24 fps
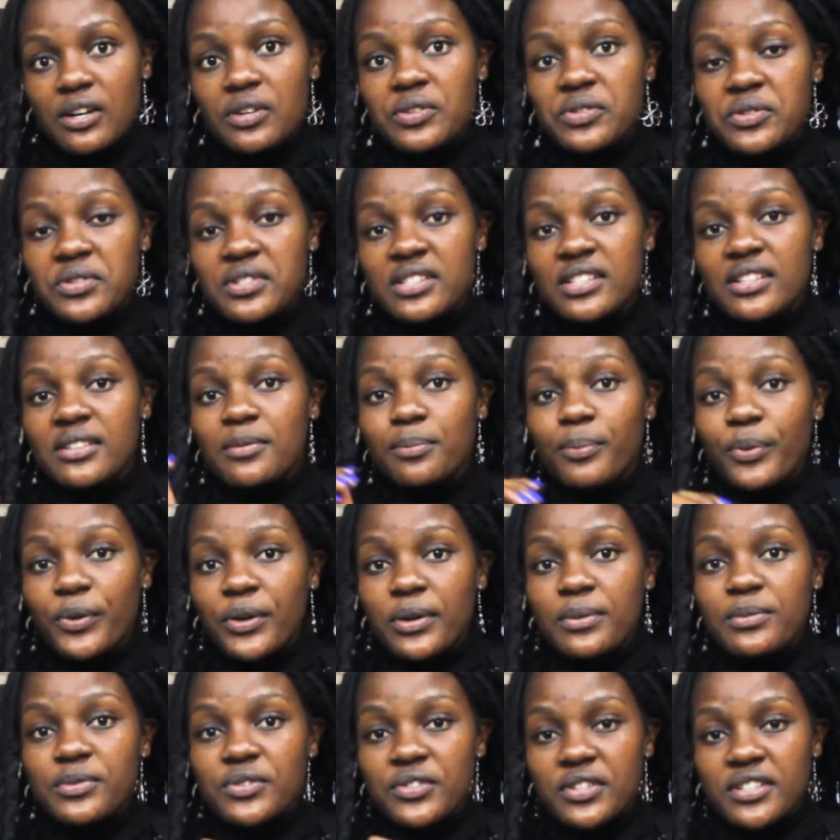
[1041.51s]
I was using
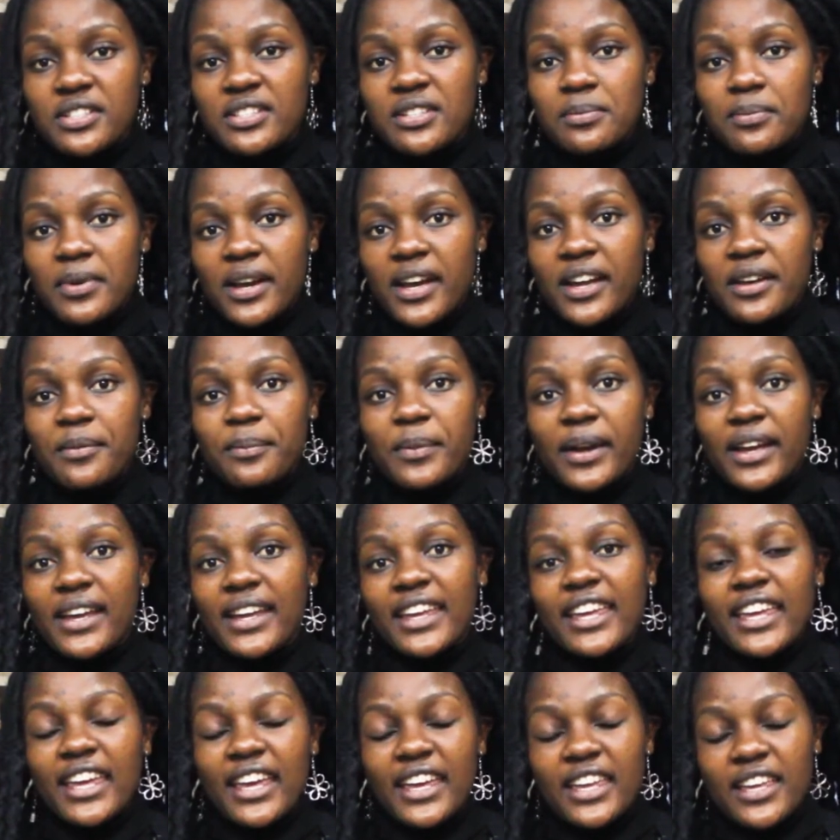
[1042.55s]
poems written by my
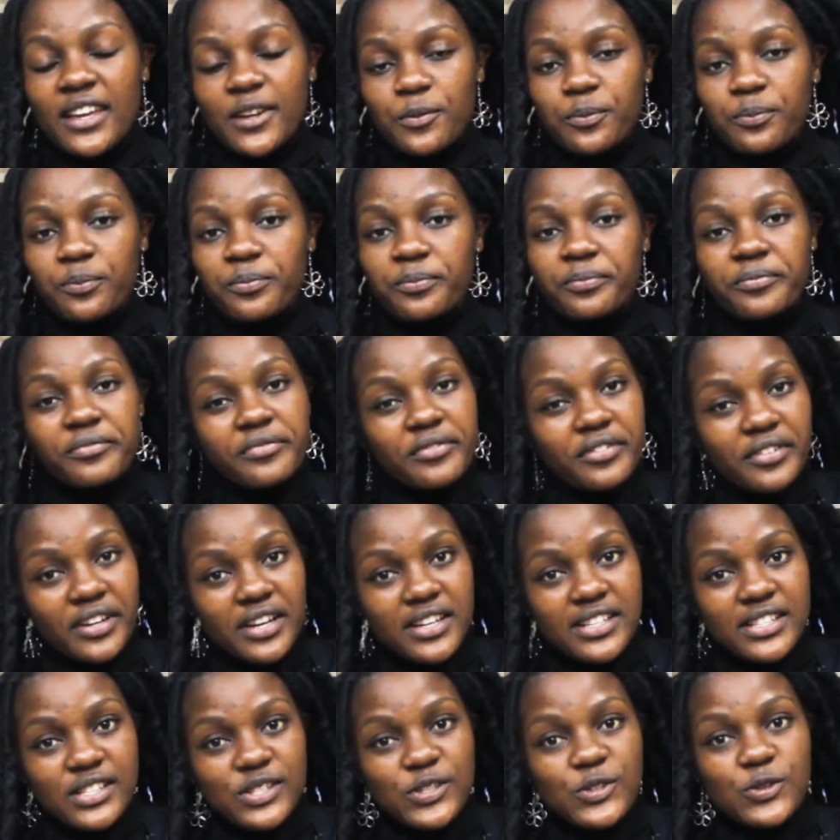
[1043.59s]
Kenyan
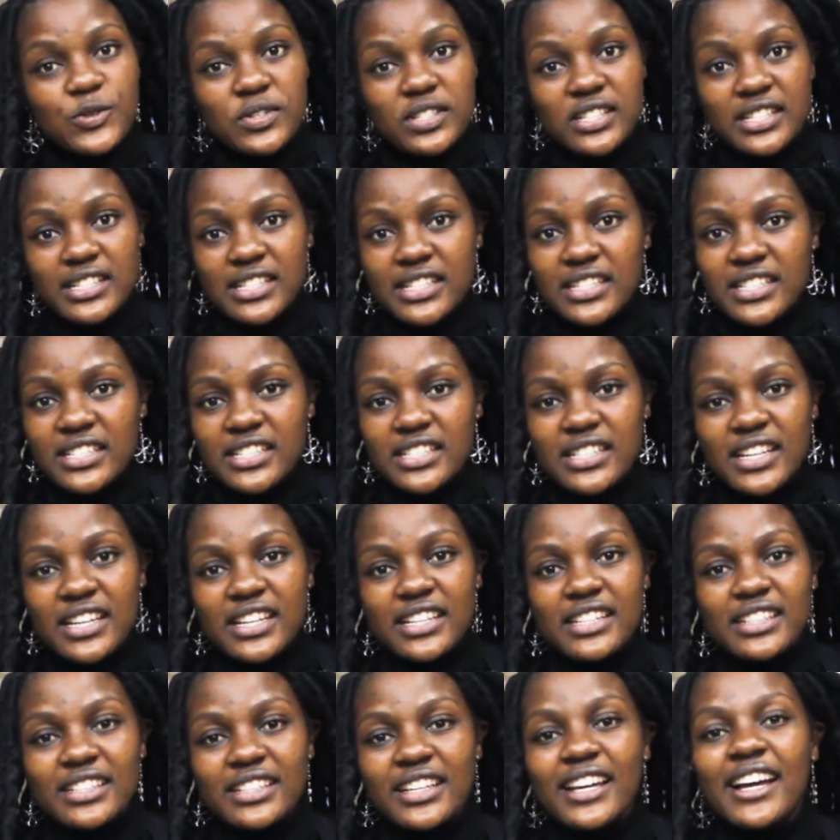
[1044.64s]
friends to teach,
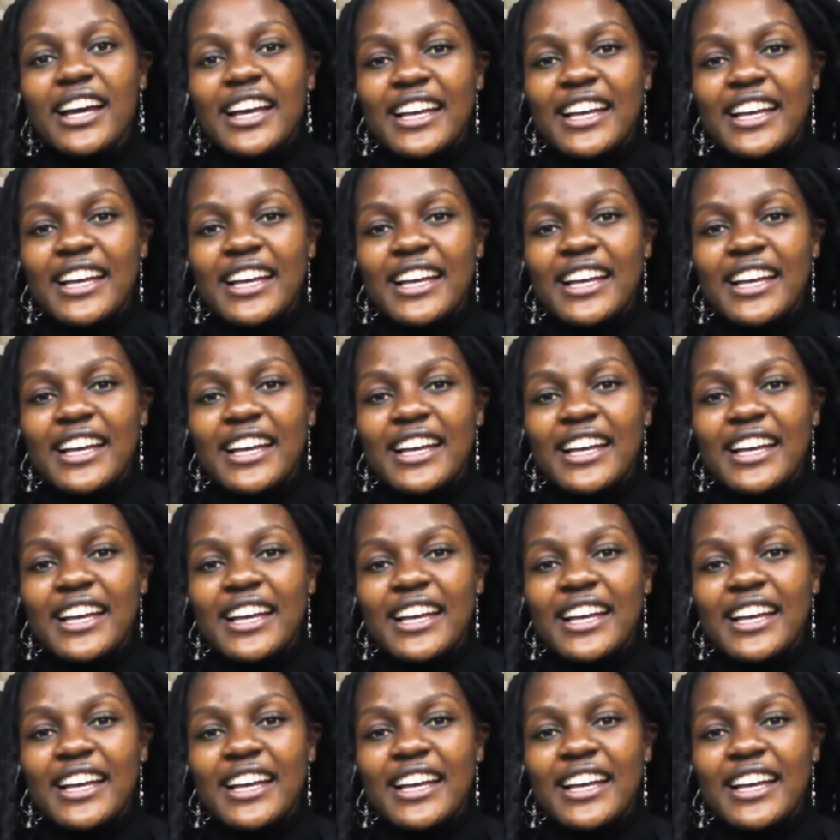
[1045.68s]
and